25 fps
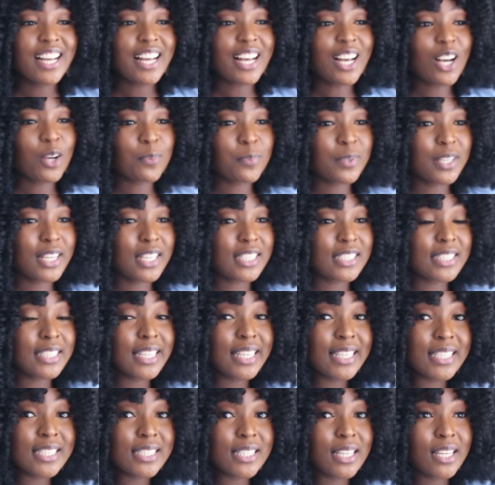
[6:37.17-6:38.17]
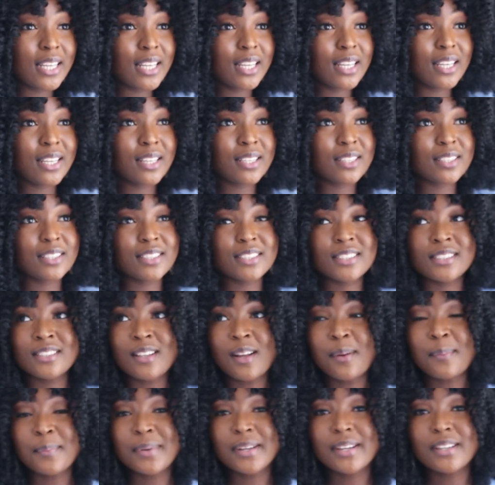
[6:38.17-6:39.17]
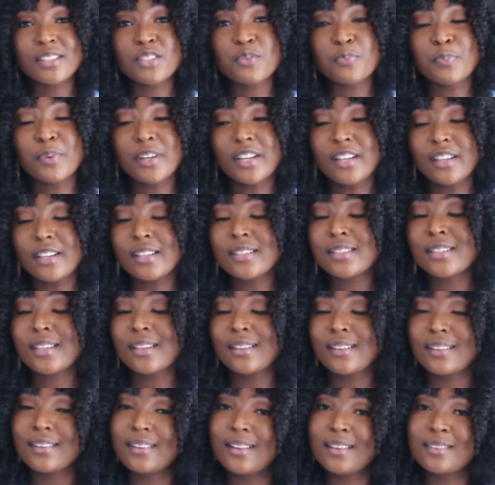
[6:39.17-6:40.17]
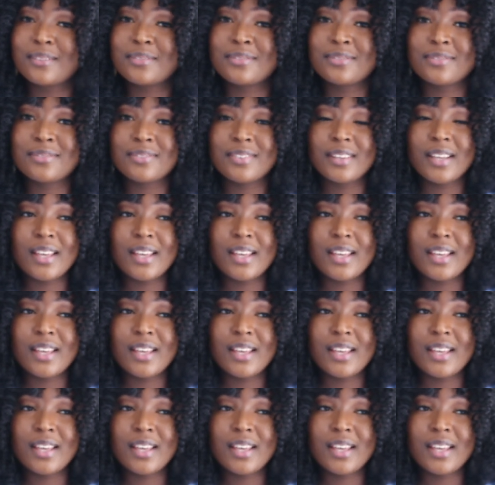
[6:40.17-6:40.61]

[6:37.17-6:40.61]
I hope you guys liked it. It's not much, but it's good enough.